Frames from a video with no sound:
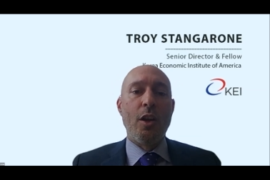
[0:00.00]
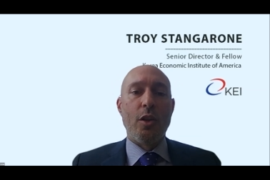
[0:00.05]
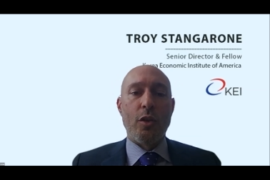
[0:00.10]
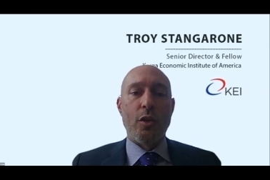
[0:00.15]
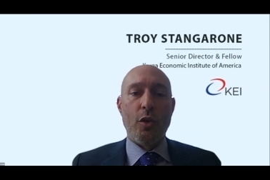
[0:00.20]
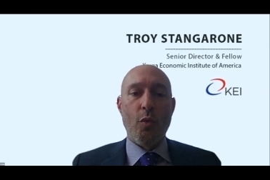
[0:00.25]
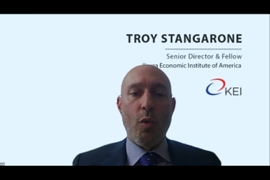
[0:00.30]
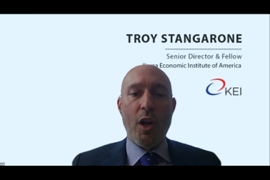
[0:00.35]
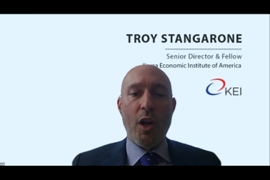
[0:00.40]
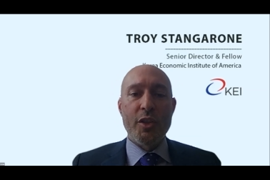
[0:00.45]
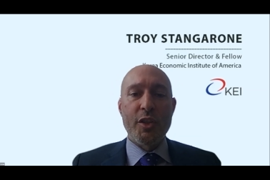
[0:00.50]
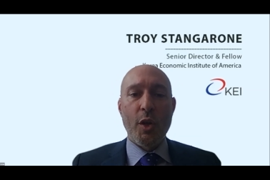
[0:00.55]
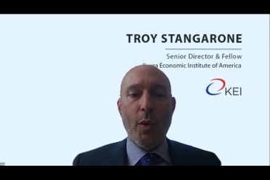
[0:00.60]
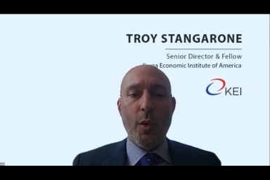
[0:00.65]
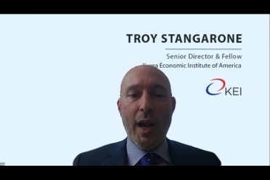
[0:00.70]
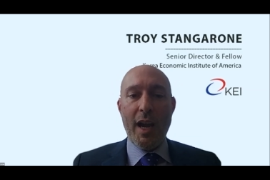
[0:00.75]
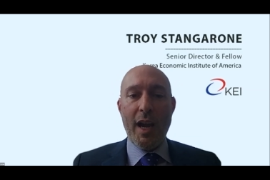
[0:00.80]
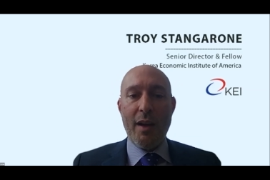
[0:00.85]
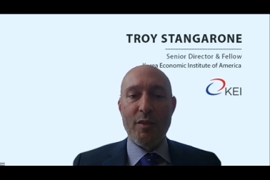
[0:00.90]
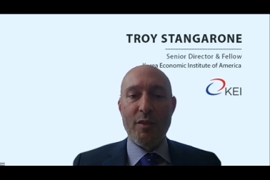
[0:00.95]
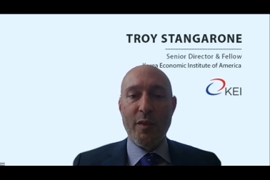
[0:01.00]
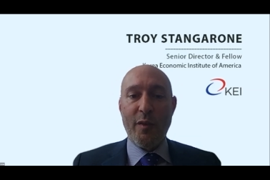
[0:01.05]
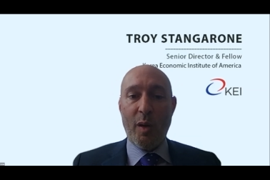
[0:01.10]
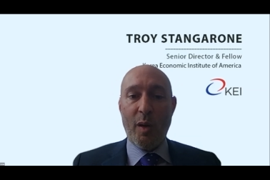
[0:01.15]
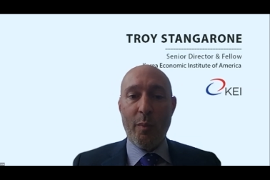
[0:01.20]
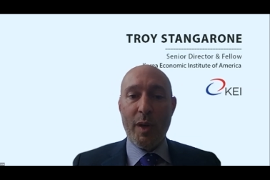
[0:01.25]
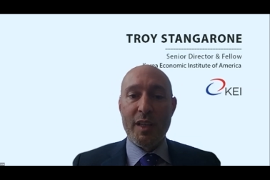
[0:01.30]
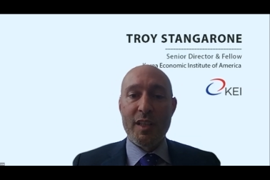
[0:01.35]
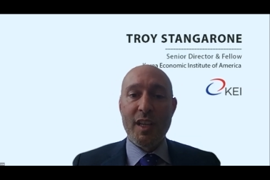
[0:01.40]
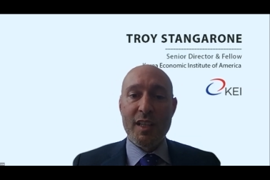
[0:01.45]
You also have
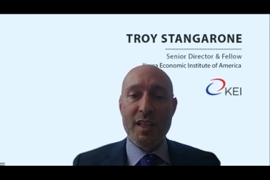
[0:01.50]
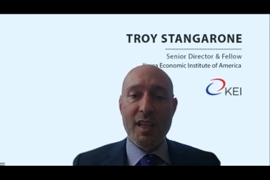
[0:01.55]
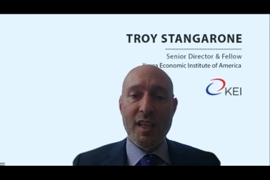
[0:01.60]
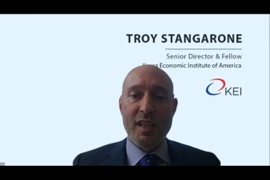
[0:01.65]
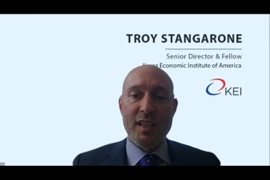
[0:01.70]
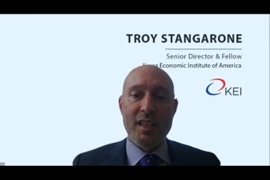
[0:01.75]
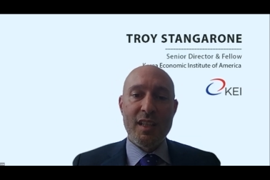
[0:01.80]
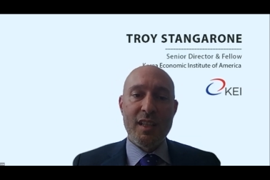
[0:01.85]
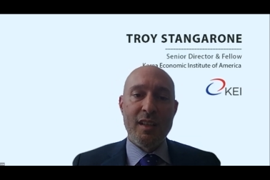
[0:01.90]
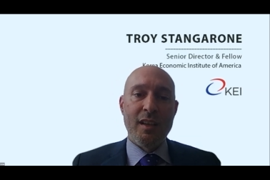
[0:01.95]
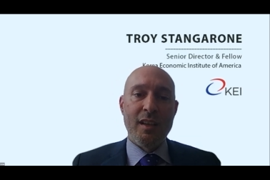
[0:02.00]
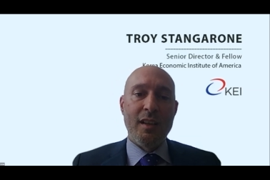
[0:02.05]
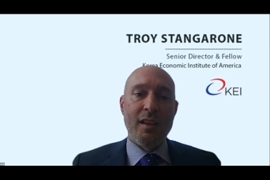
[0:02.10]
development assistance.